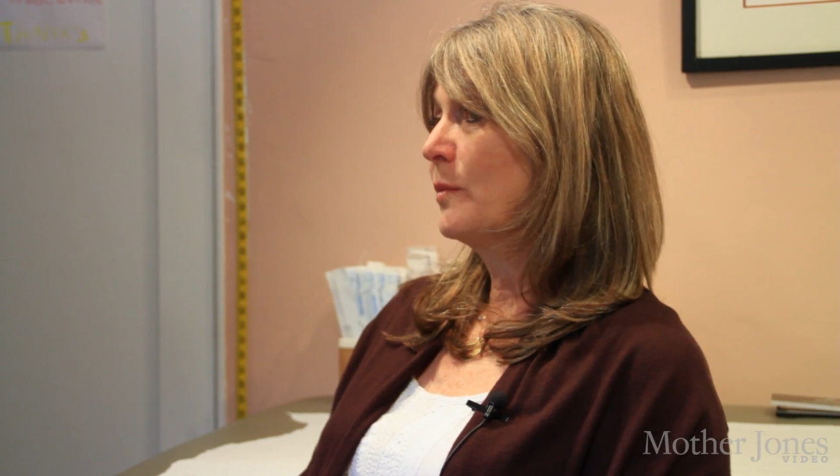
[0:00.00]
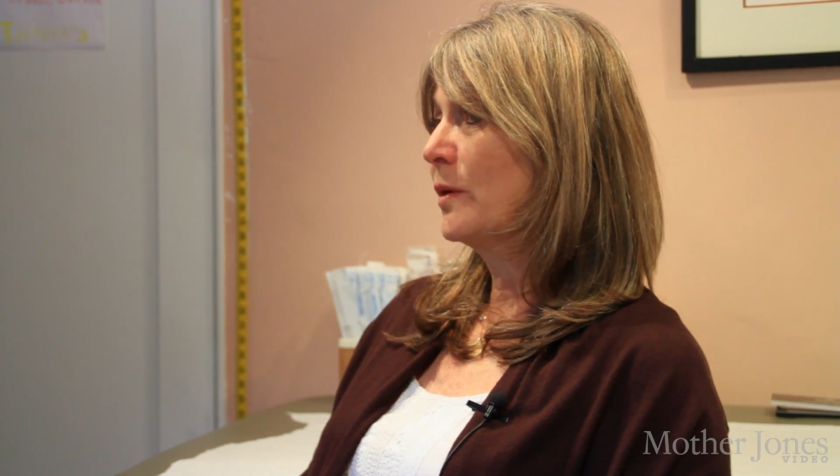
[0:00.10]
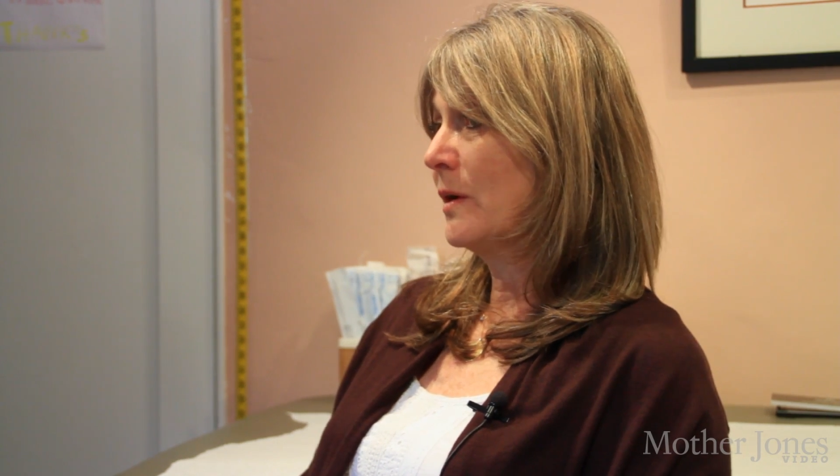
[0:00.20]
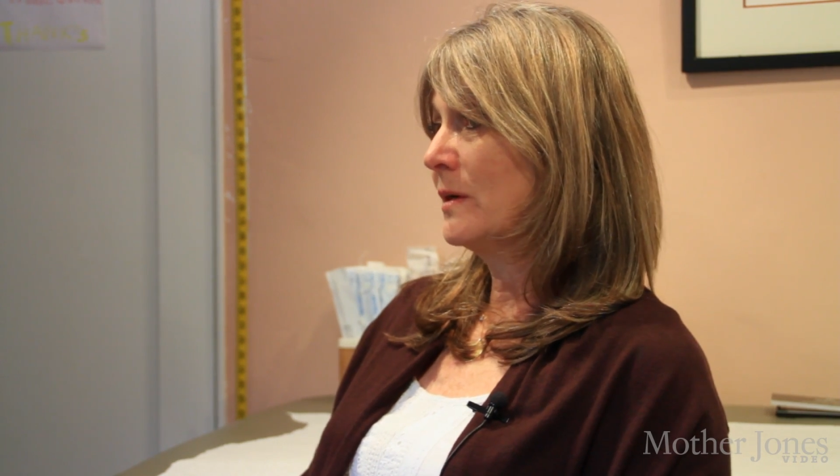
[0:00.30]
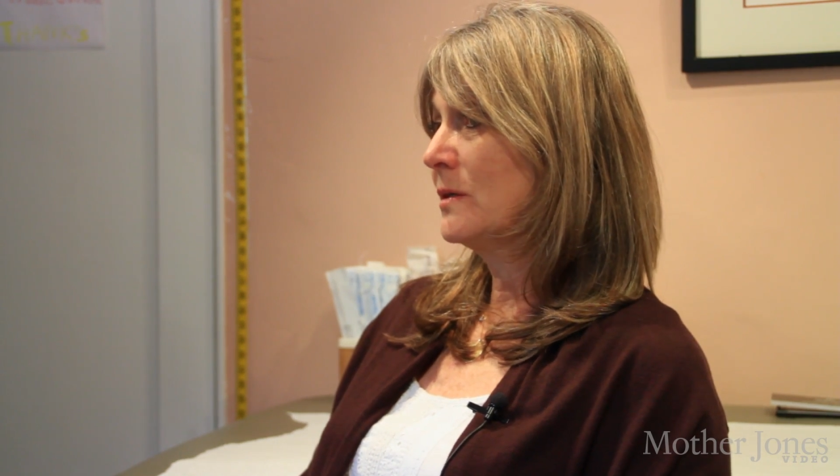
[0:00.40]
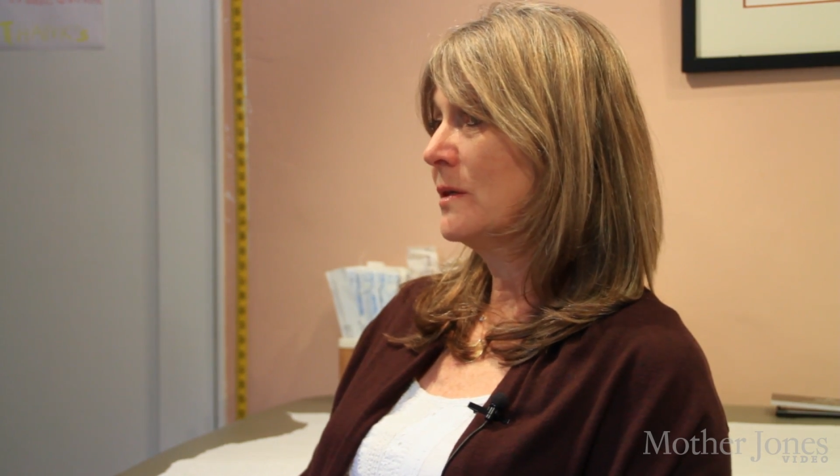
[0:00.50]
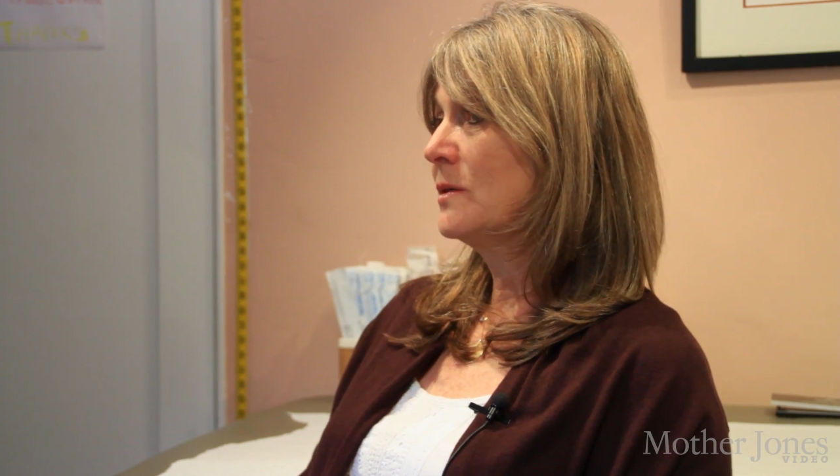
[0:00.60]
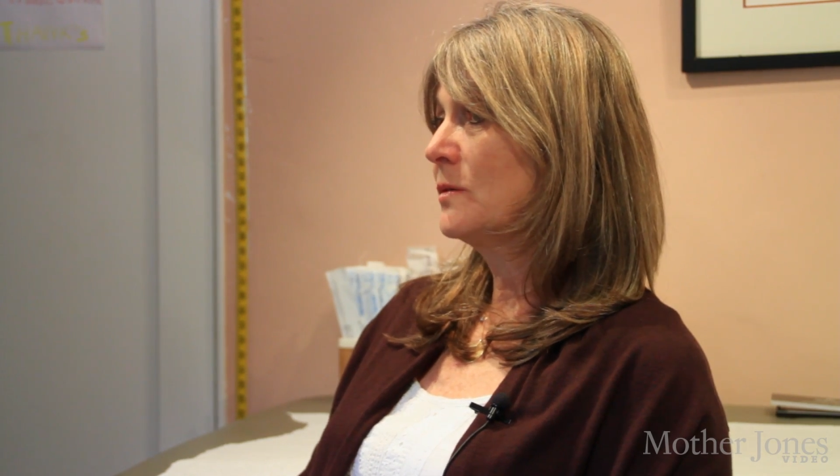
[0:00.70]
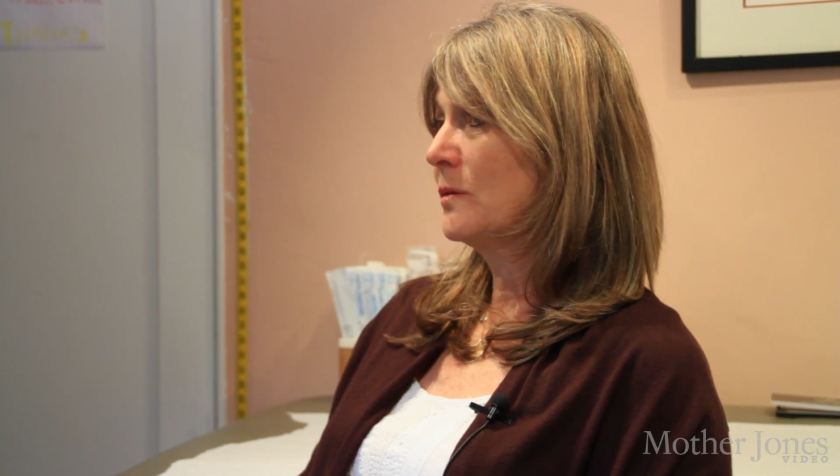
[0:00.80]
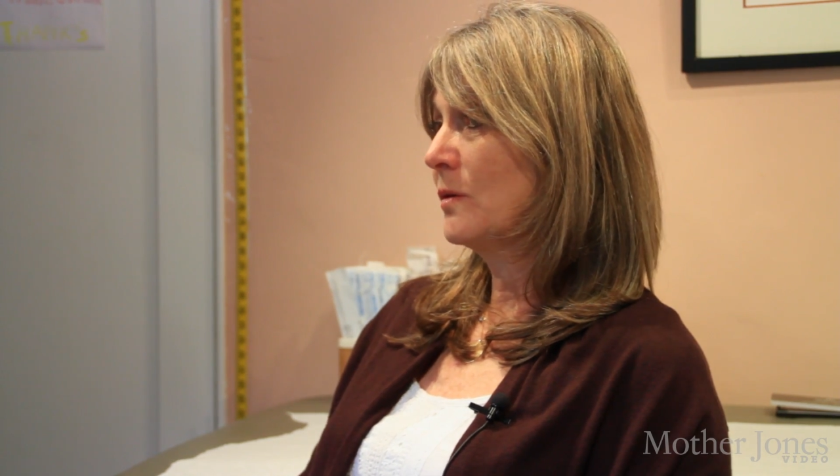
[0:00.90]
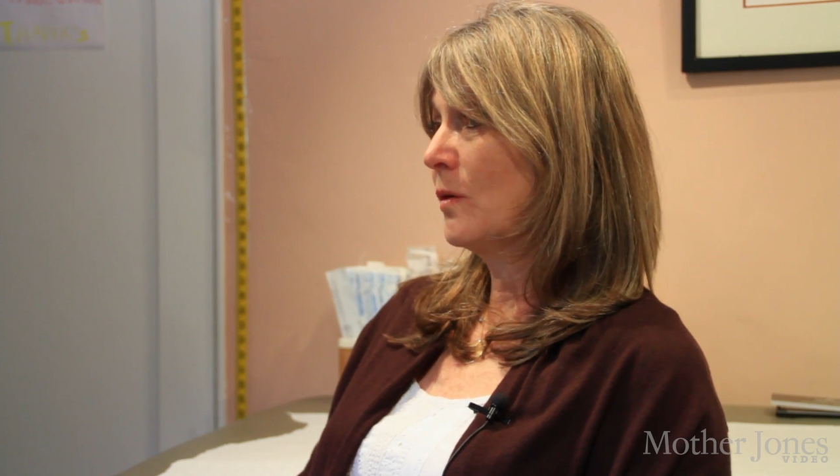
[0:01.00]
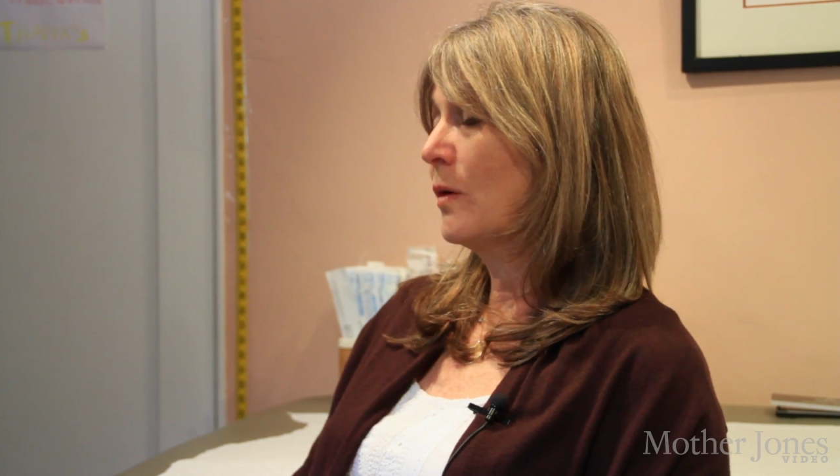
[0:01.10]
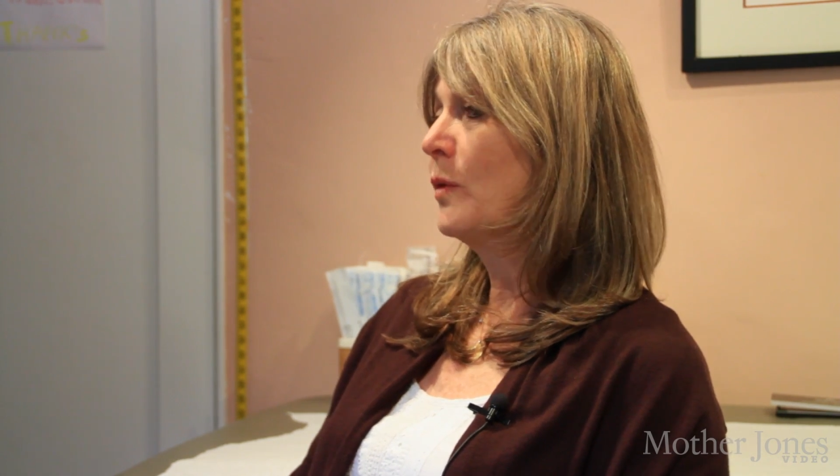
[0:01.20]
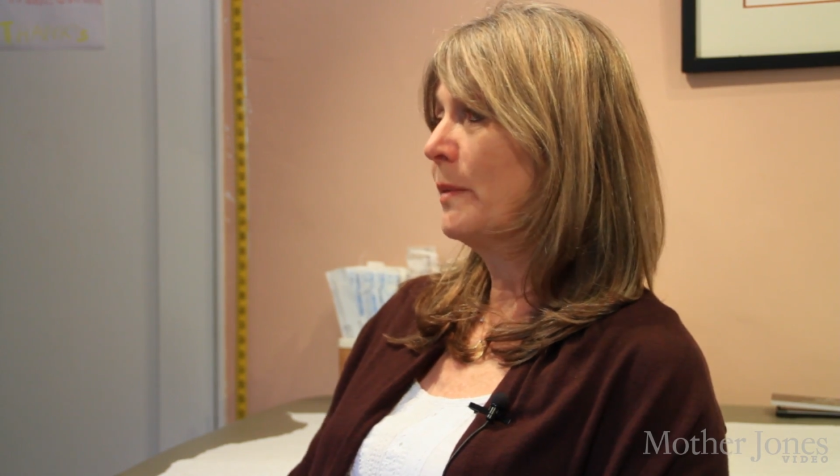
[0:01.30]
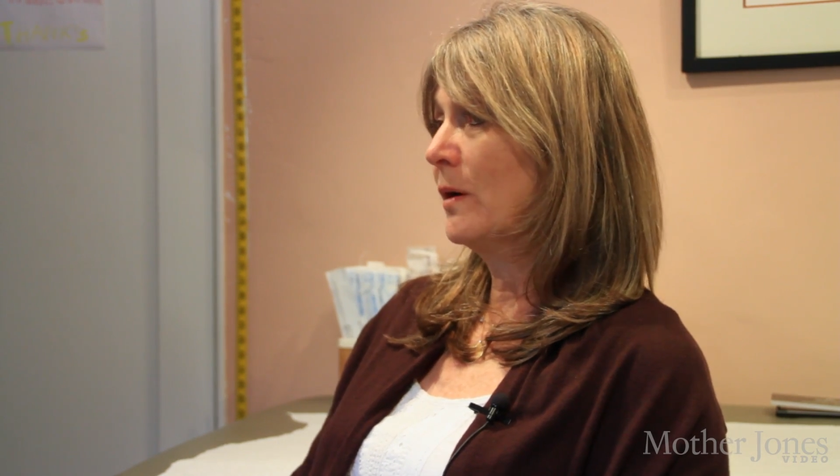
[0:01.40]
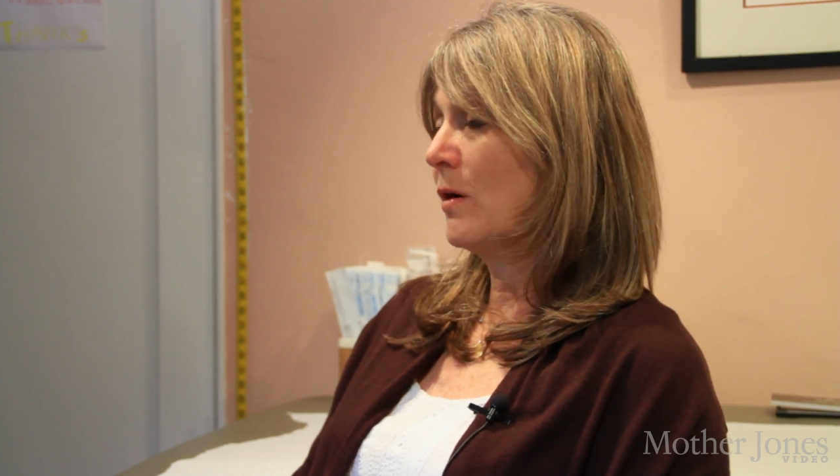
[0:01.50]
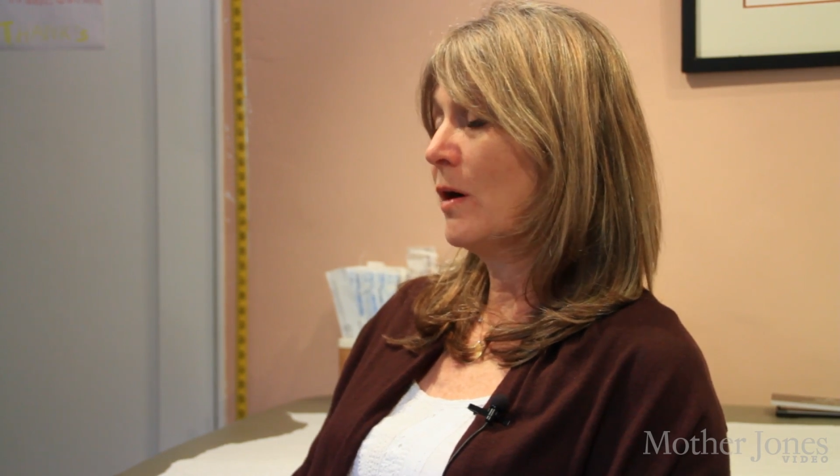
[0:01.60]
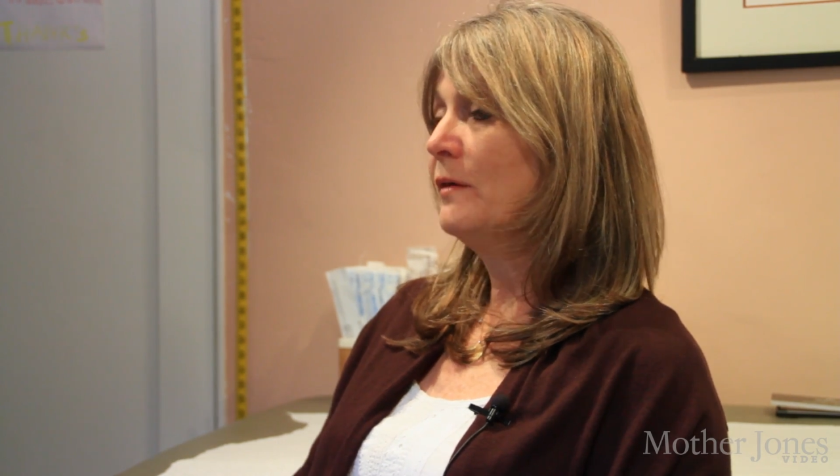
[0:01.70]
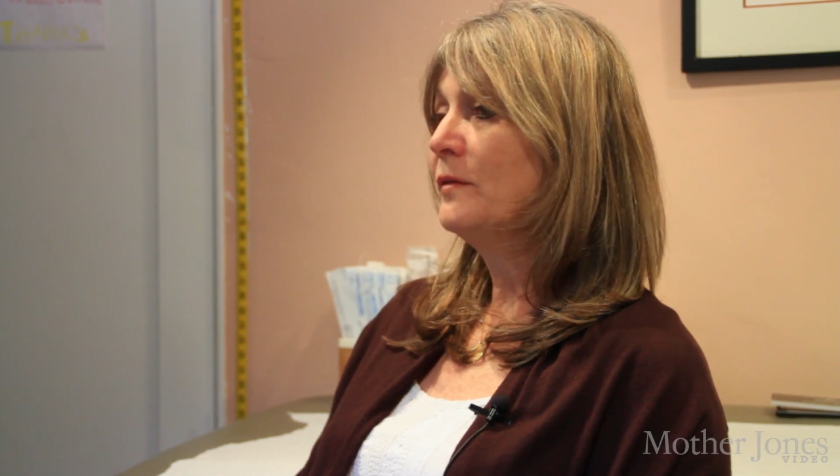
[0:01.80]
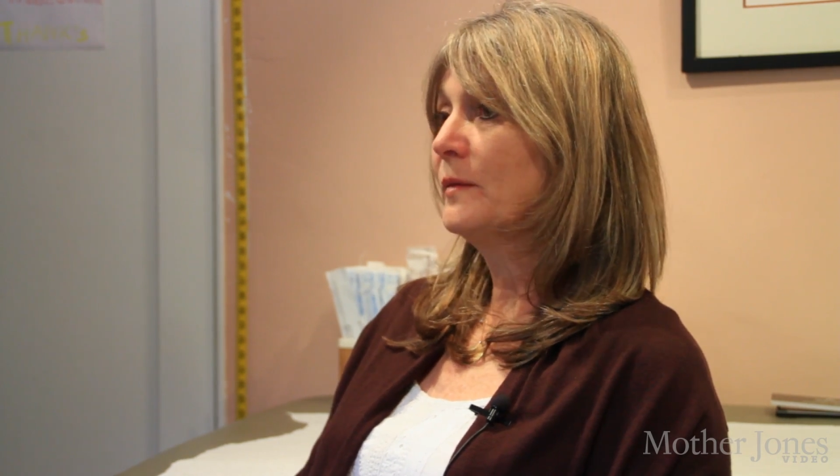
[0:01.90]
pertussis or whooping cough.